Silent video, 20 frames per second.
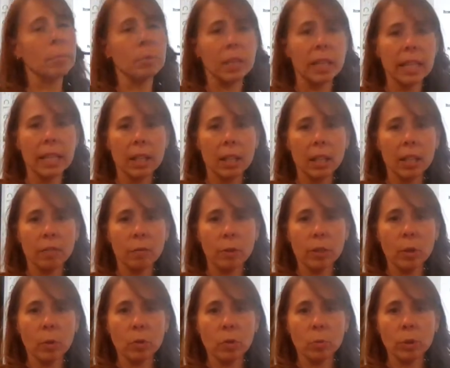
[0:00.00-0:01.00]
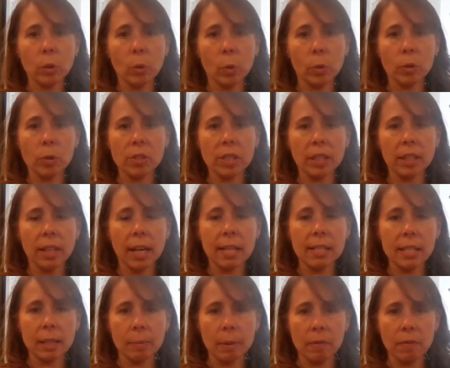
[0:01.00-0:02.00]
play it if we don't do recorders in class
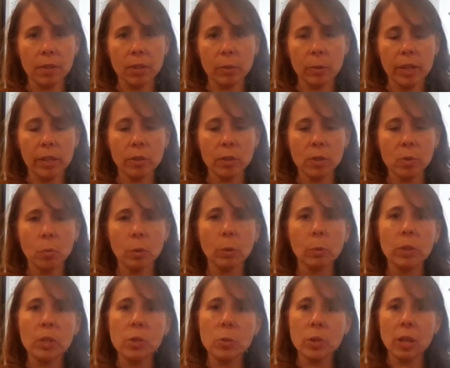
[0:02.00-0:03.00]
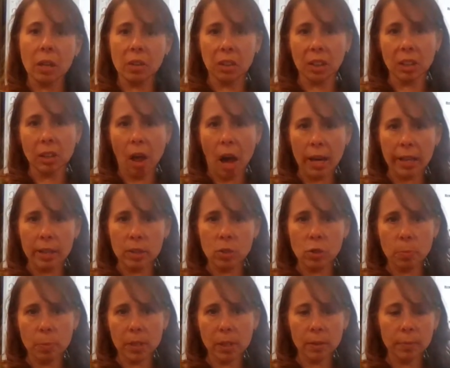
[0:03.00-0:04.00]
like my 5th graders, we would do it on the
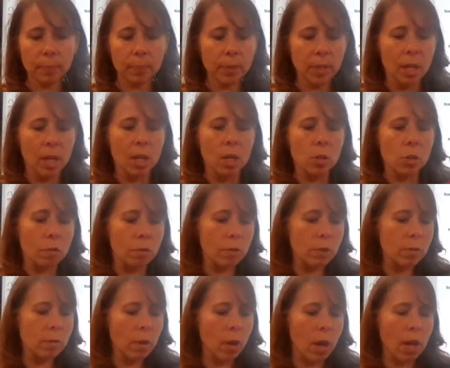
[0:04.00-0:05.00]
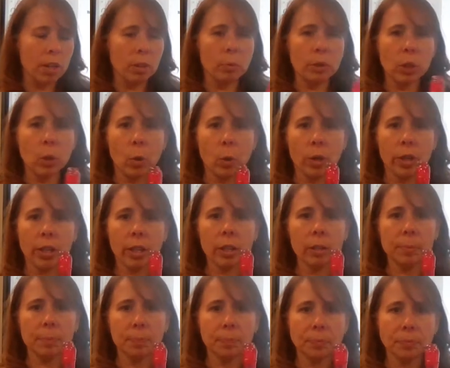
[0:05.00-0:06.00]
glockenspiel. So first of all, on the recorder,
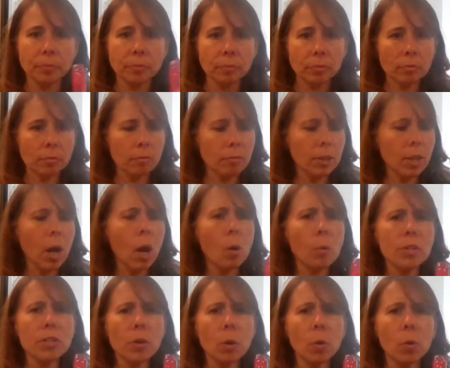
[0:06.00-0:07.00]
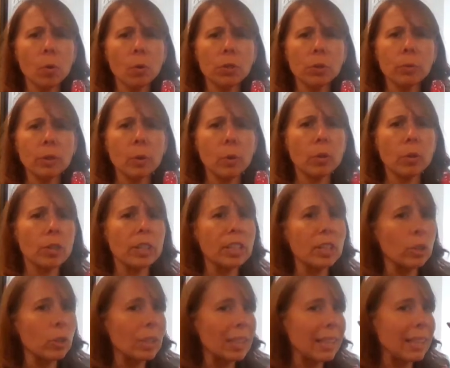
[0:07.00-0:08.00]
always hold the recorder in
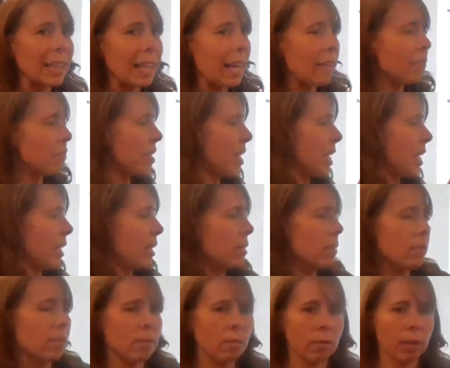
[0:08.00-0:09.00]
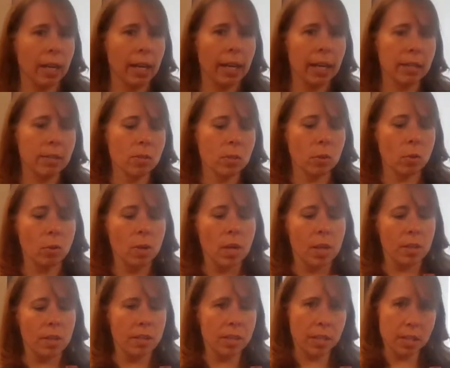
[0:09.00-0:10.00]
your left hand. Okay, so
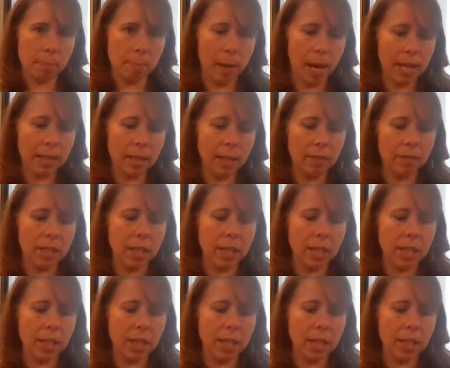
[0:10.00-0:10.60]
this is my left